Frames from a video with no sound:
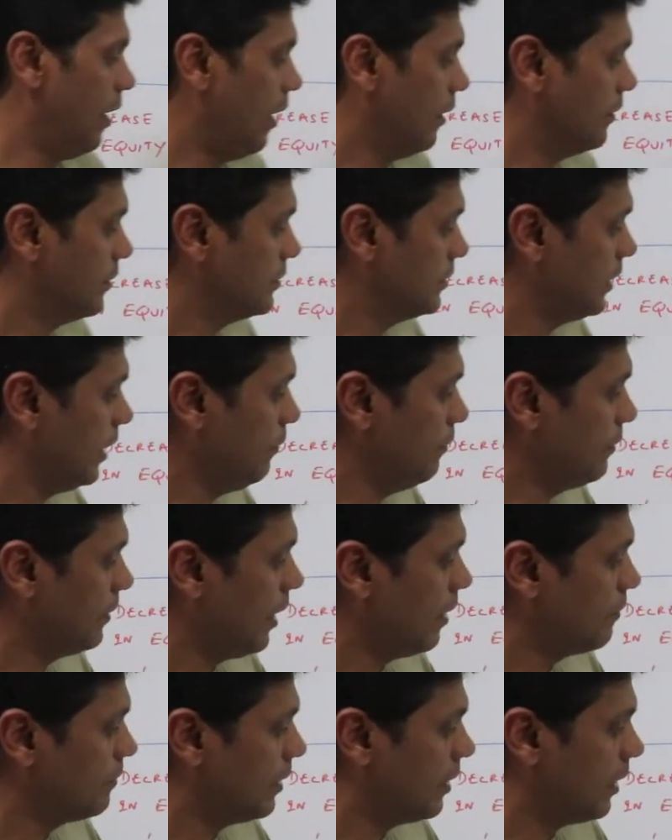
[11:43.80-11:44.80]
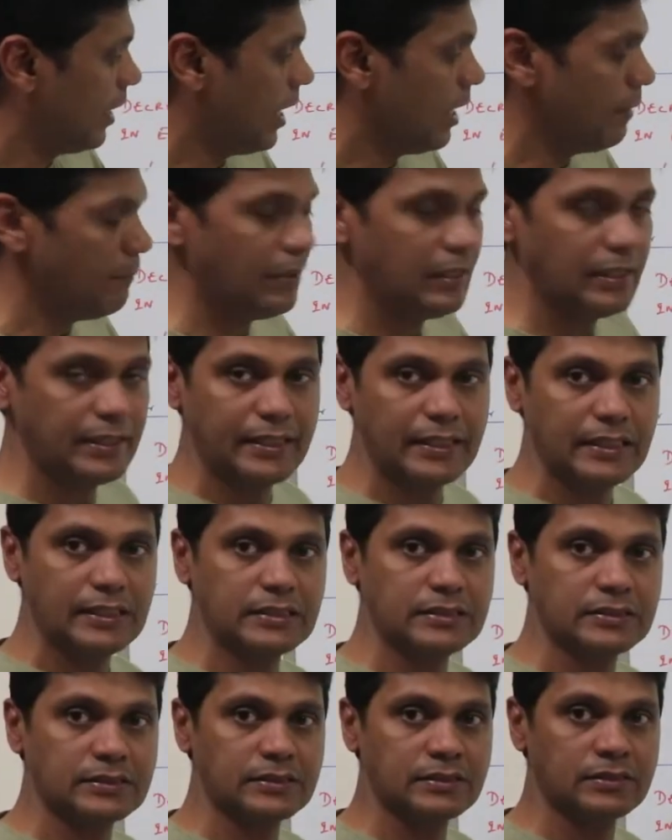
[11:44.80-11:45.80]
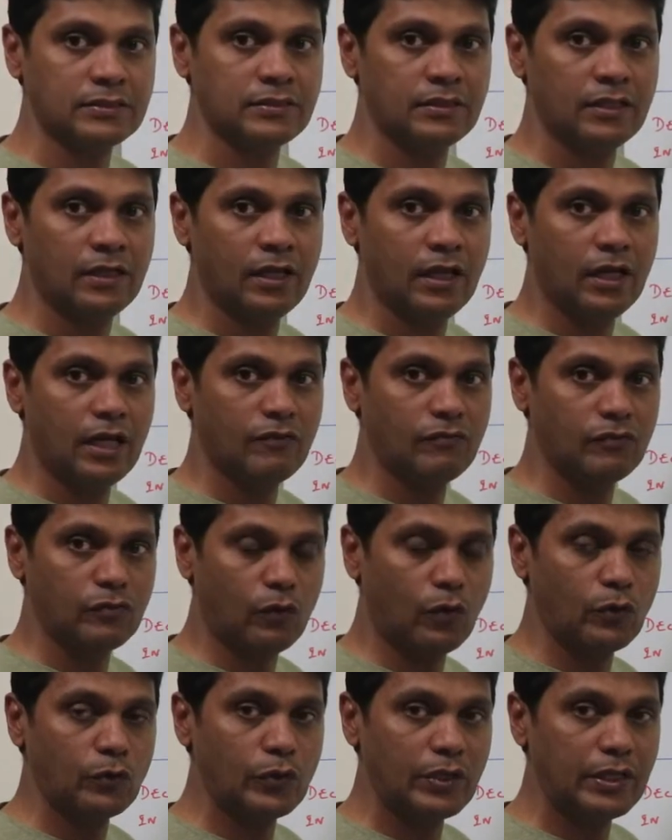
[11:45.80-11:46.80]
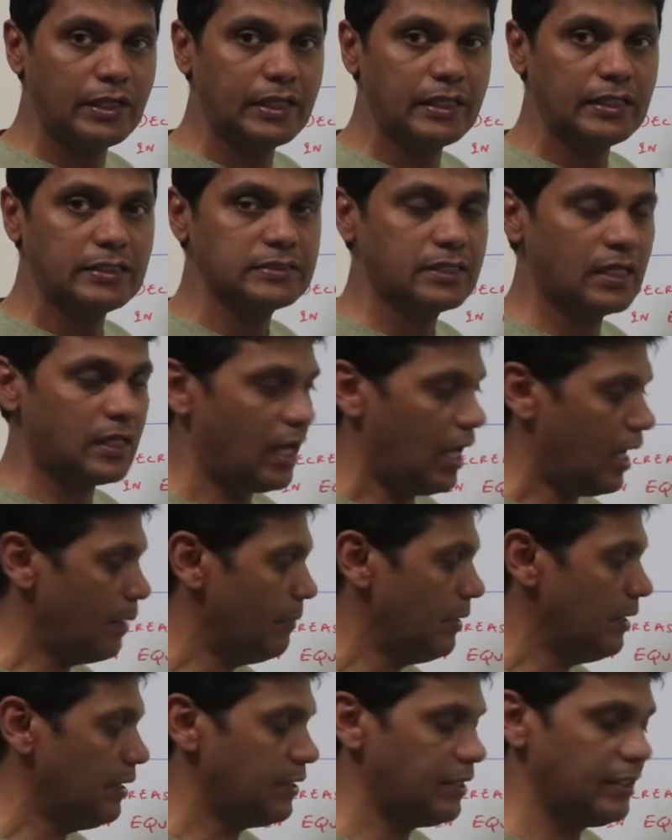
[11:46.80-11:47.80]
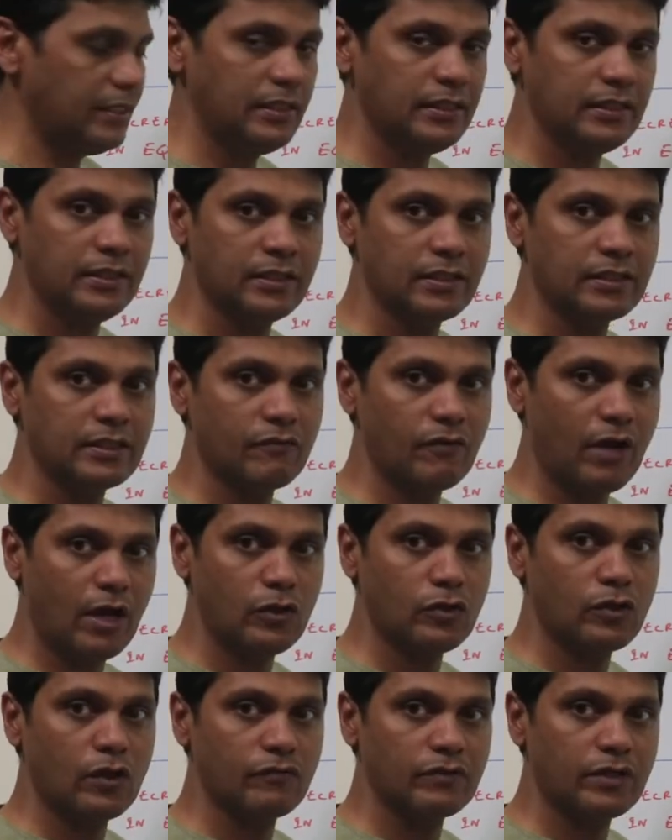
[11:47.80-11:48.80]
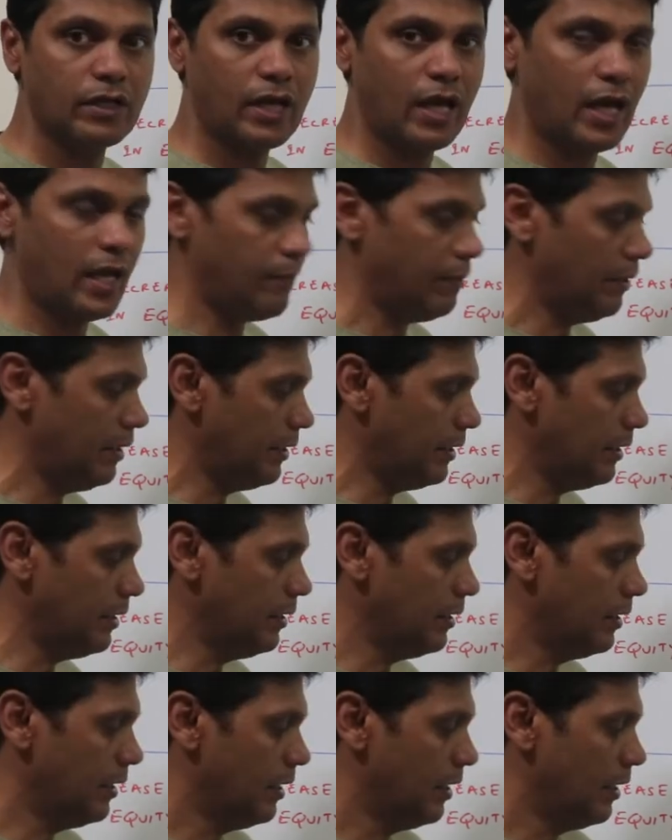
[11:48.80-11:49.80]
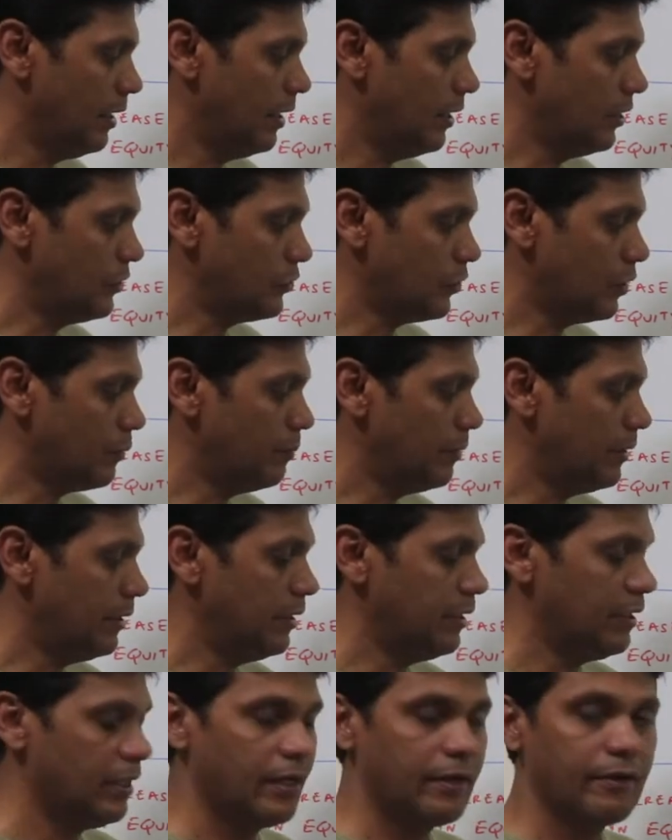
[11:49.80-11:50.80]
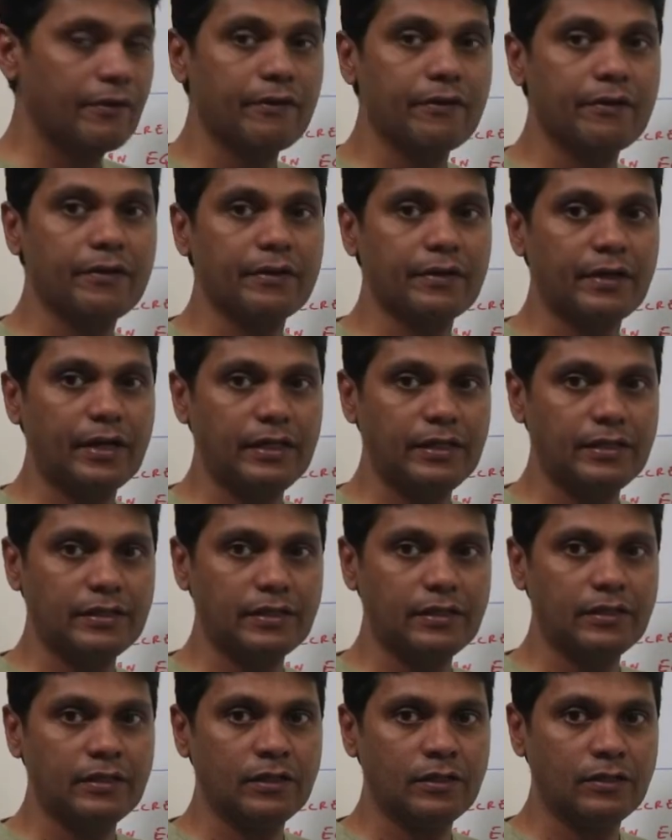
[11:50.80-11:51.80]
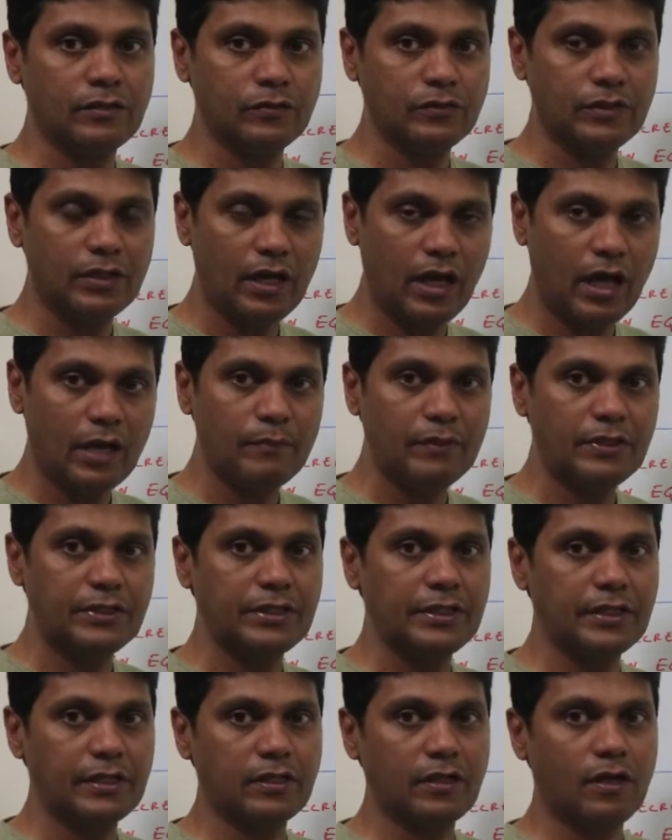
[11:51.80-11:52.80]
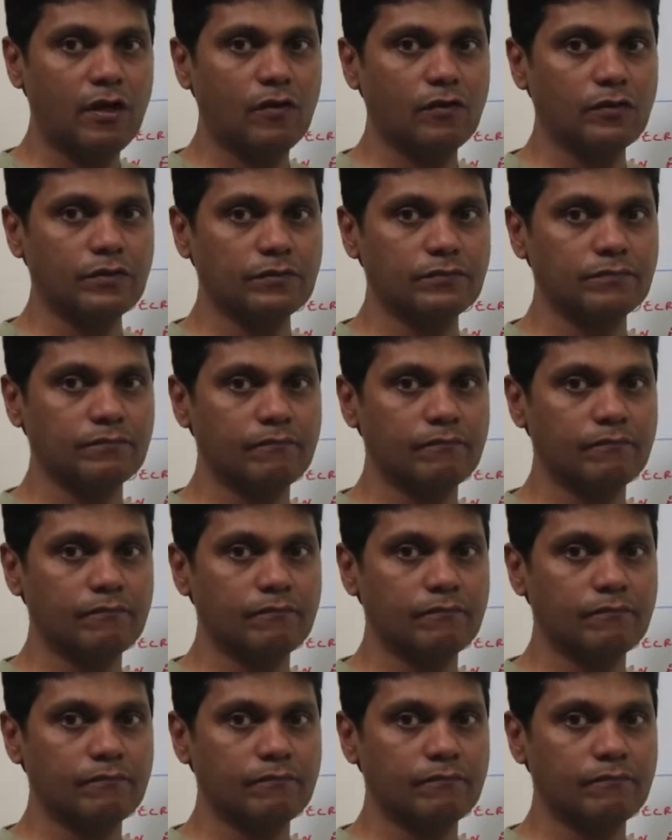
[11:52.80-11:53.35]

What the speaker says: At the same time, the liabilities, if you want to increase the liability, the value of the liability, it should be credited to the liability account.